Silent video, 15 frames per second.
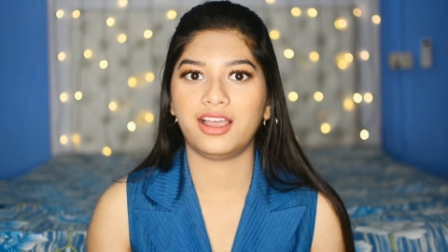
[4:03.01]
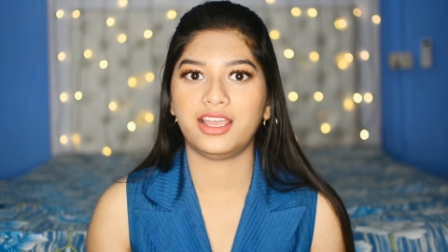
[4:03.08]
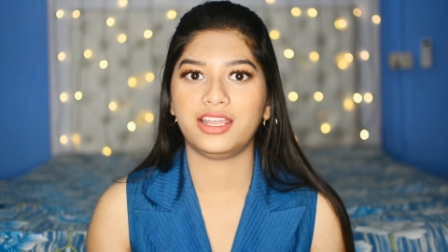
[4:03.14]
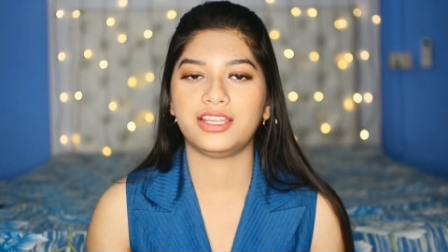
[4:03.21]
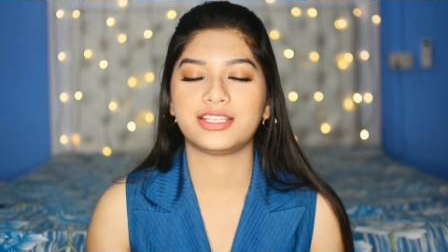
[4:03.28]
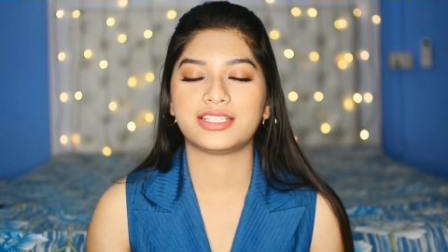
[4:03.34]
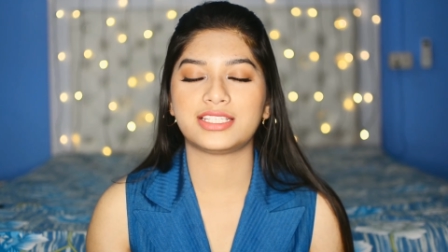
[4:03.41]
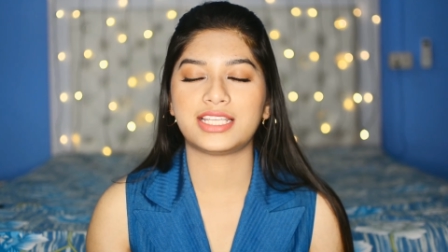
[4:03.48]
it
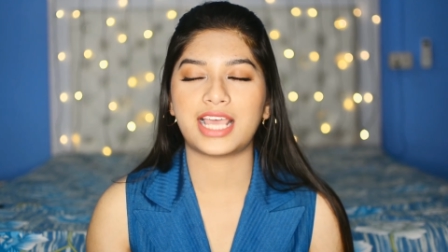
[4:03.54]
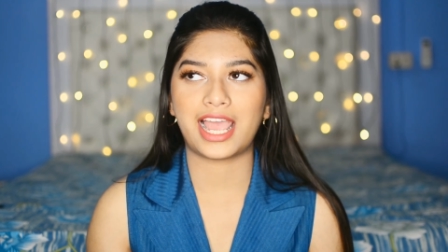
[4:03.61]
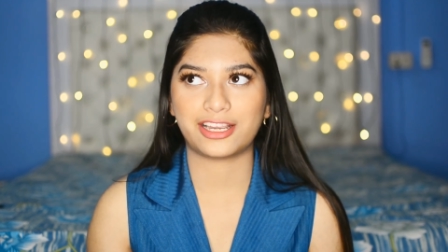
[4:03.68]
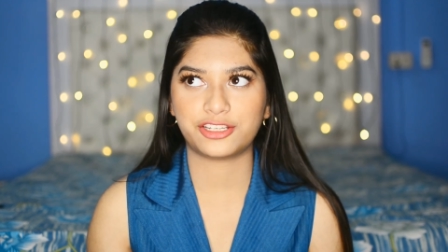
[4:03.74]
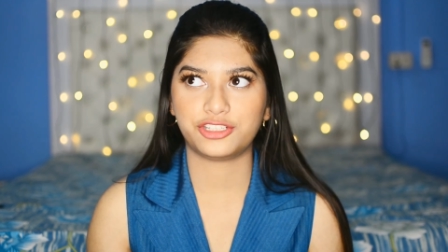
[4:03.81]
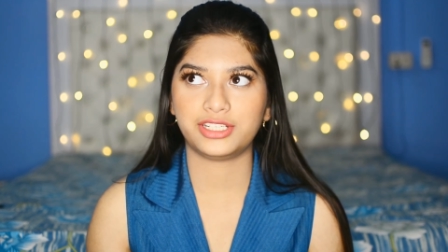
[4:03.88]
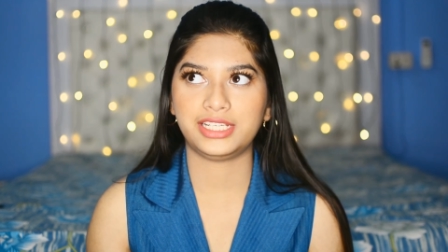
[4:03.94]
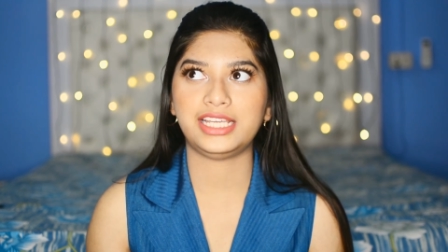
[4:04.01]
is
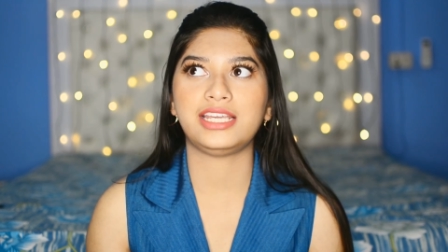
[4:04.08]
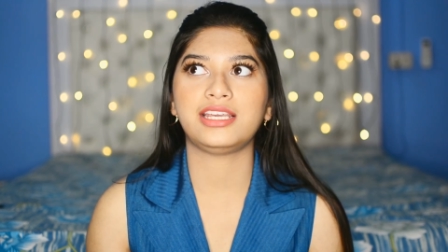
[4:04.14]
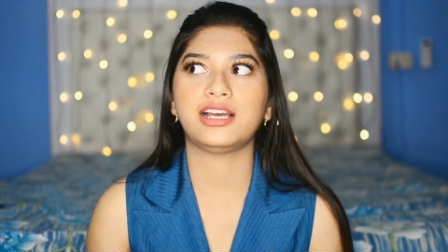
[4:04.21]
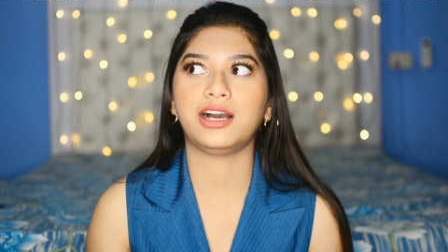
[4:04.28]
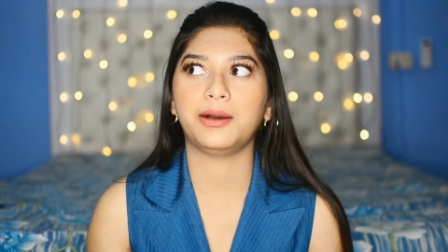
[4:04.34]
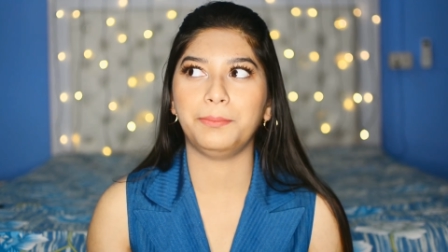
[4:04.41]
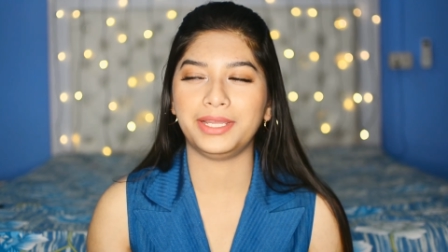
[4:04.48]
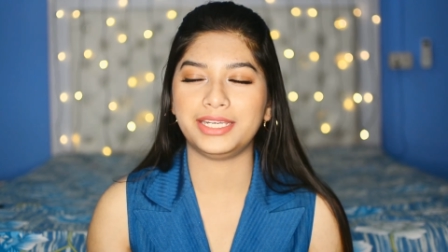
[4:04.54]
actually
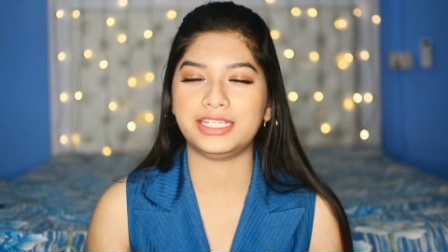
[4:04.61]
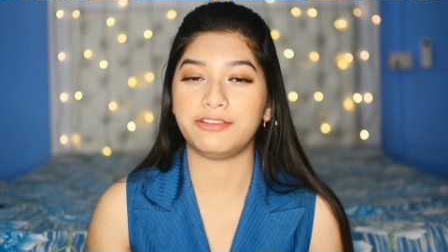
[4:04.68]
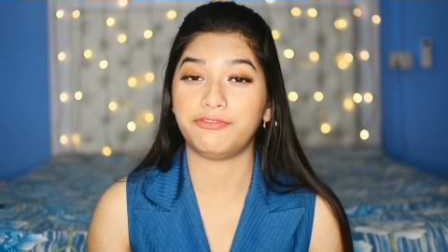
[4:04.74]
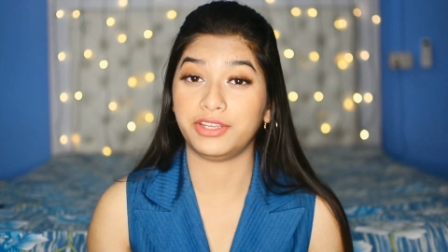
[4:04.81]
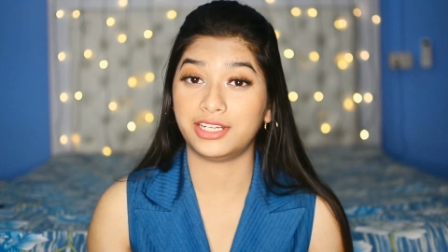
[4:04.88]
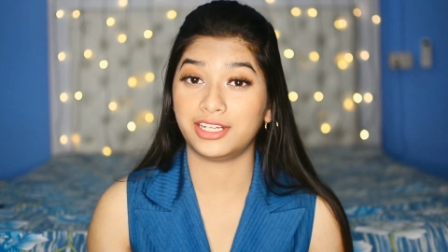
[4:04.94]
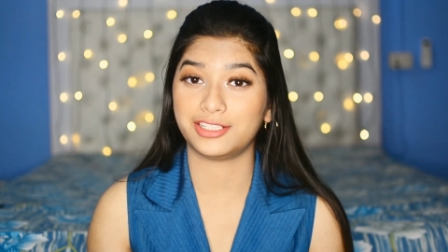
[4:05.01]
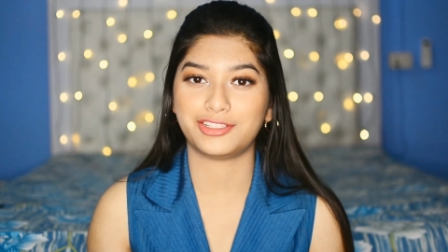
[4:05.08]
a bit
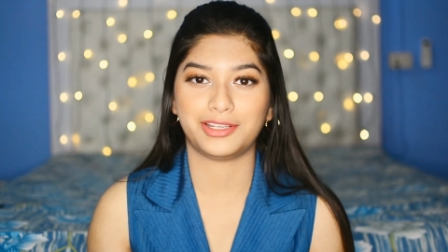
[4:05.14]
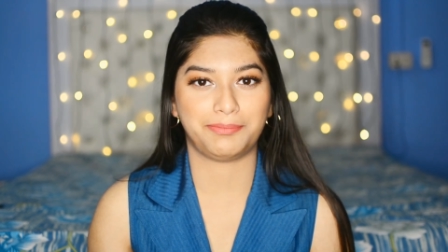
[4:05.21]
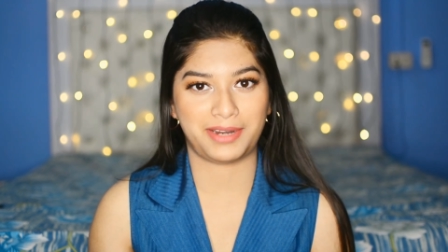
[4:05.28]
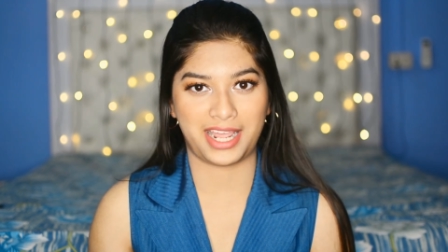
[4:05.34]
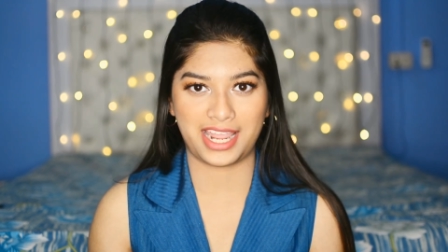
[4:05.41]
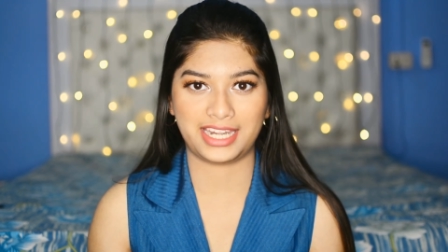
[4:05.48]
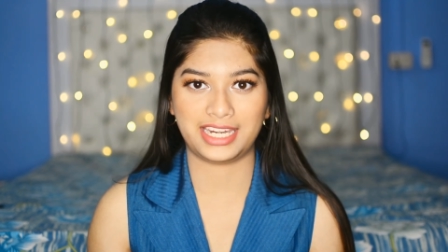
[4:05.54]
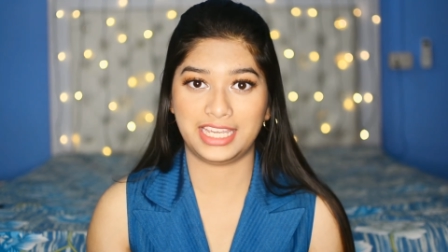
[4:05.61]
difficult to
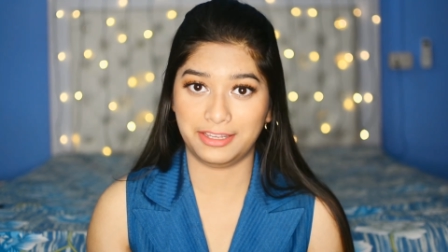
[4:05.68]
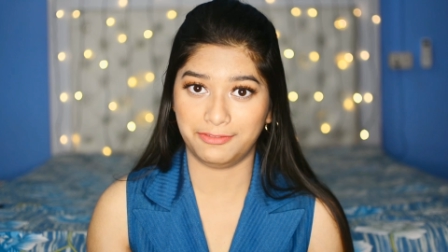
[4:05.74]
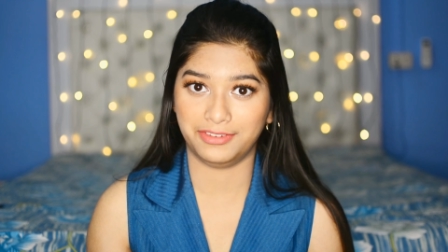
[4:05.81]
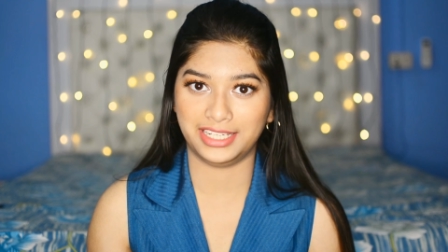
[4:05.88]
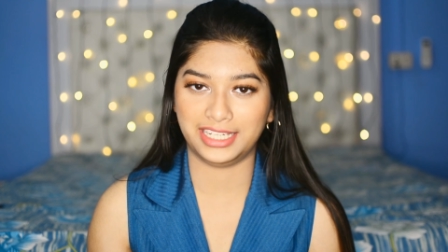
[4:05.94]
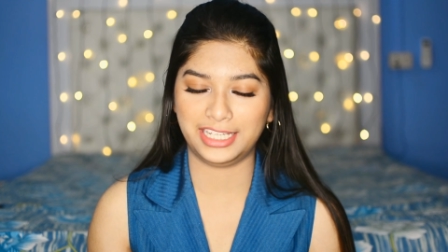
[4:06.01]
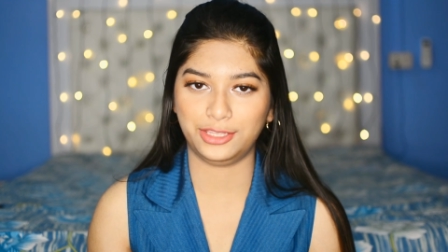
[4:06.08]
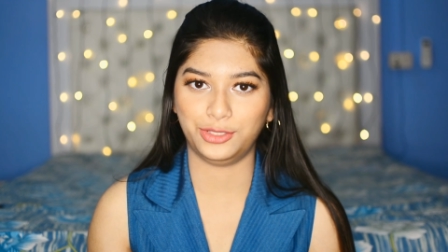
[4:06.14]
apply it
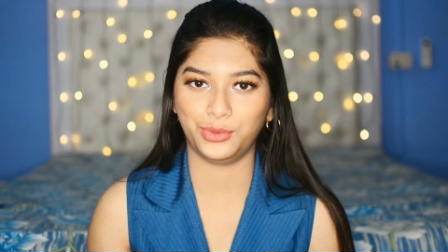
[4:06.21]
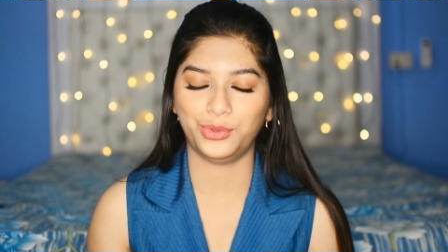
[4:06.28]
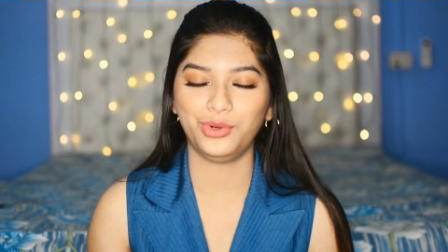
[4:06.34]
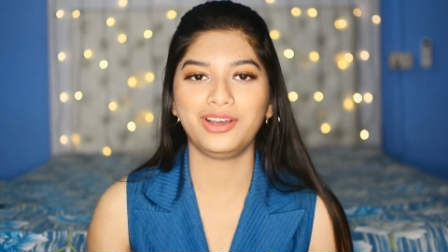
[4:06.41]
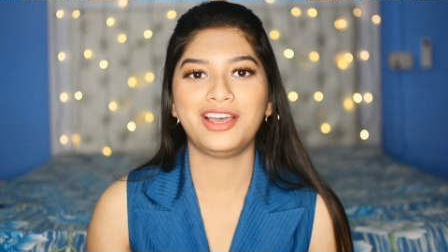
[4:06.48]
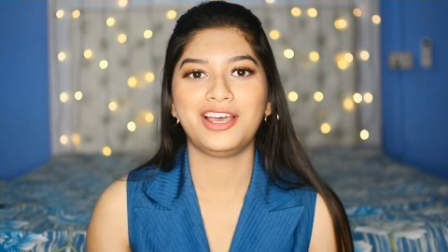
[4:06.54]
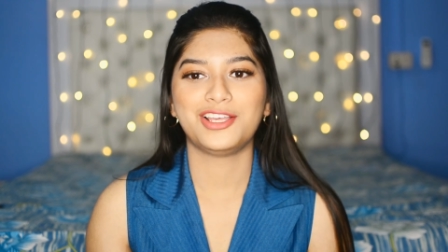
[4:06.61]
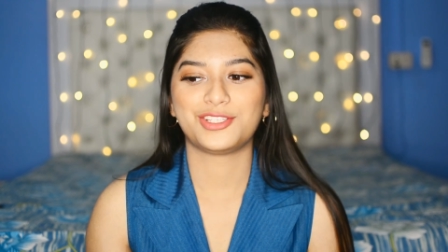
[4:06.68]
evenly
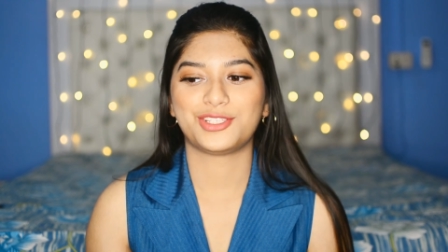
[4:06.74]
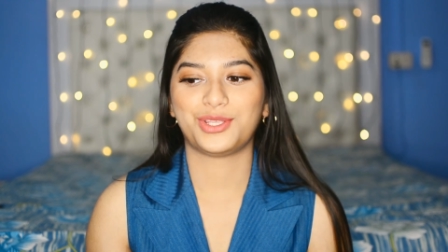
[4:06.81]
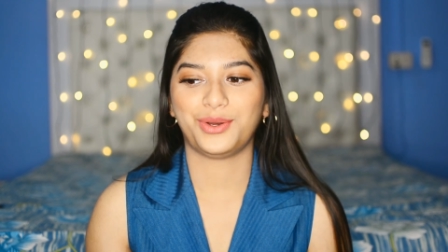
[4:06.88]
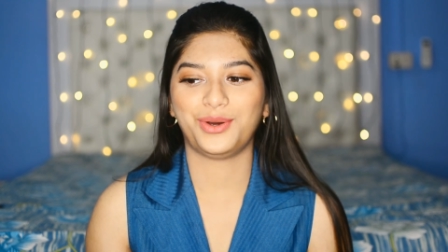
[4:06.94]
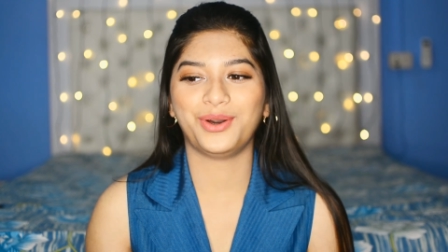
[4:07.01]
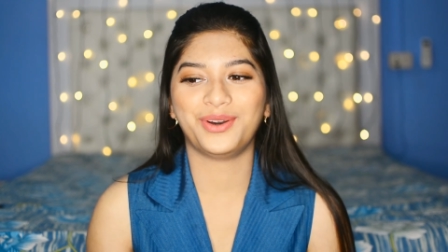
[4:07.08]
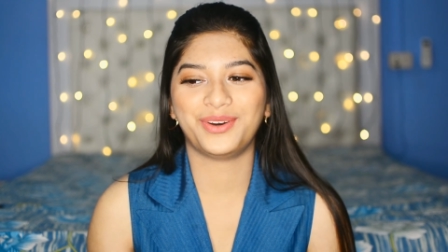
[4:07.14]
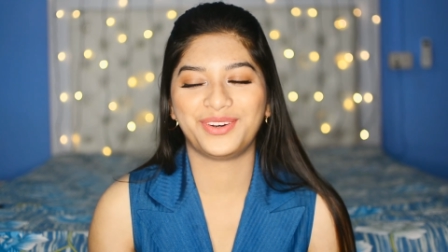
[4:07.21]
though,
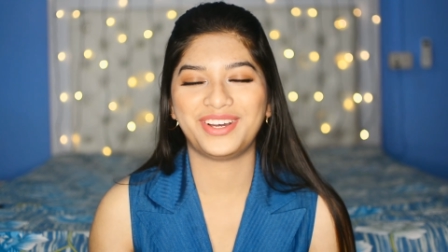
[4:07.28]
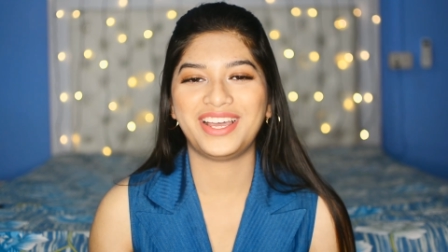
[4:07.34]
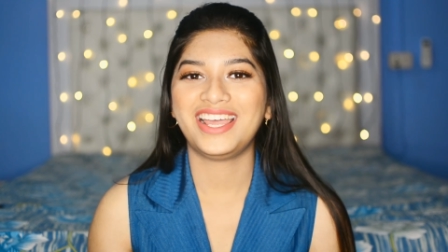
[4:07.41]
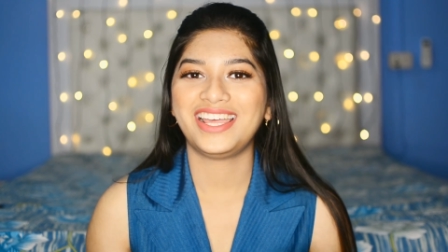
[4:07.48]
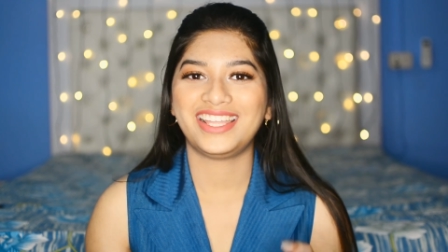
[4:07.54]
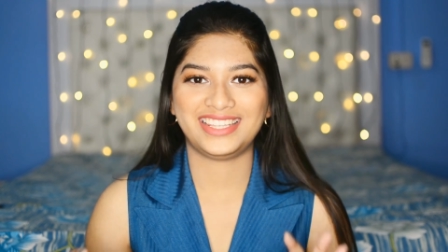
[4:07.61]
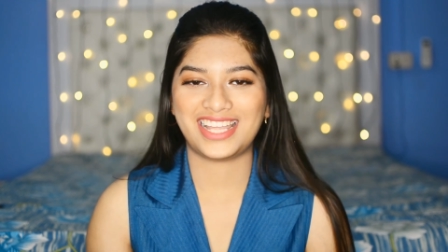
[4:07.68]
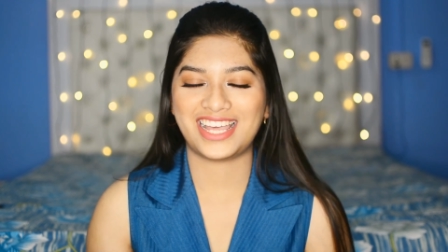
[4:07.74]
so
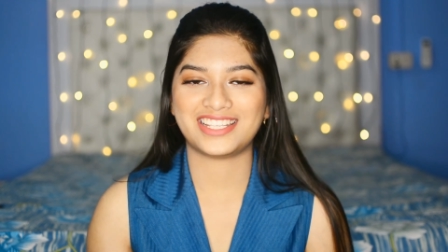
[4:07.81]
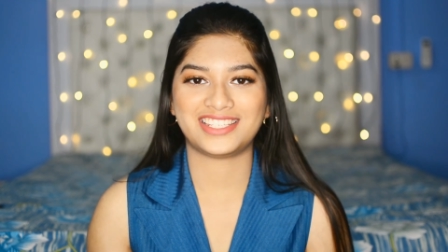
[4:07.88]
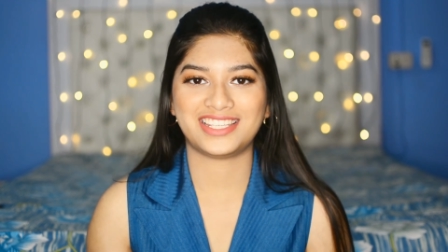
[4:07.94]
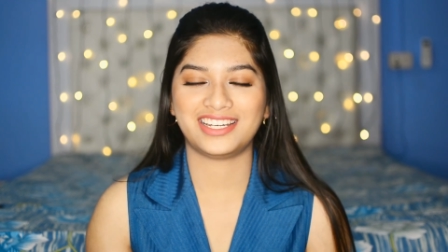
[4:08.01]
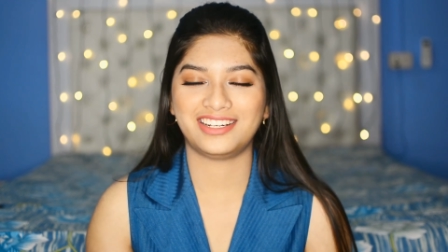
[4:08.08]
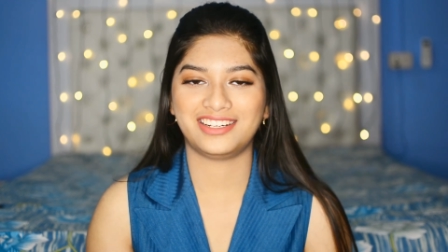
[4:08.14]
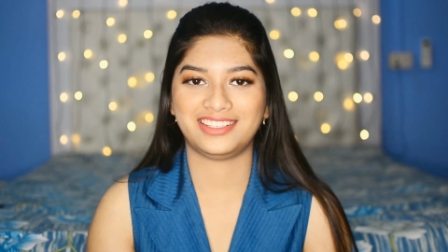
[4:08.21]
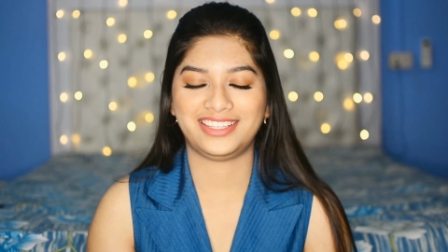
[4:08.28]
that's
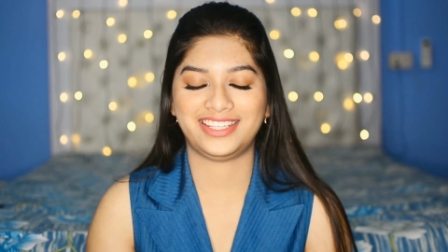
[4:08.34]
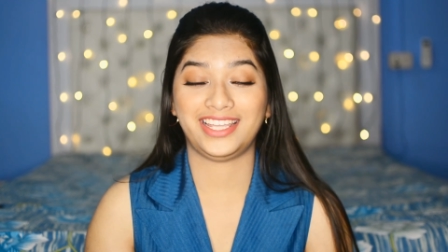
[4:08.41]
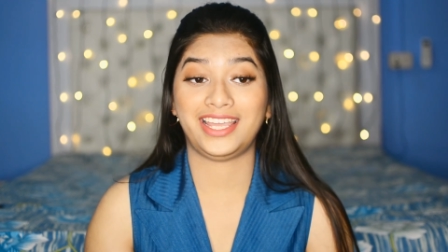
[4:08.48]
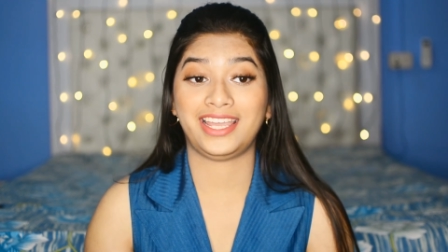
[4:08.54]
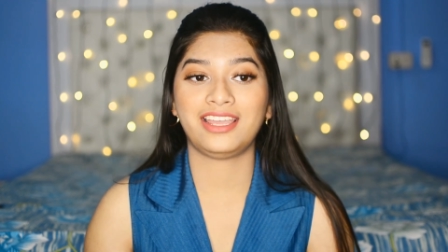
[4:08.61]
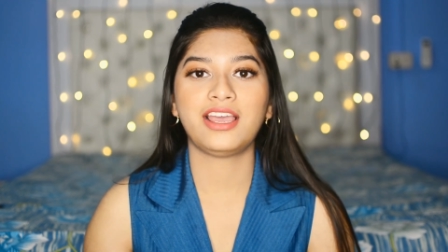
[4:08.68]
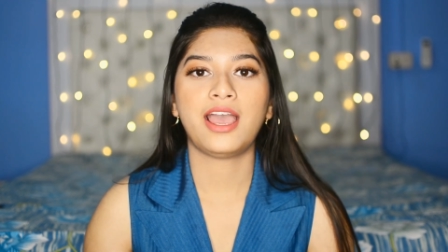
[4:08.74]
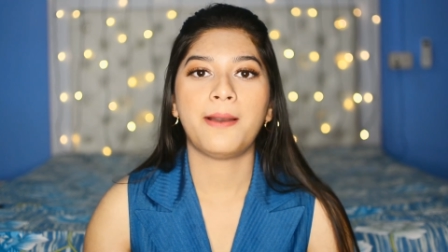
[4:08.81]
a
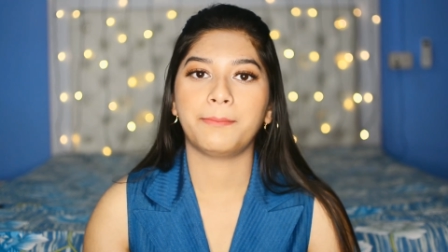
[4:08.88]
thing.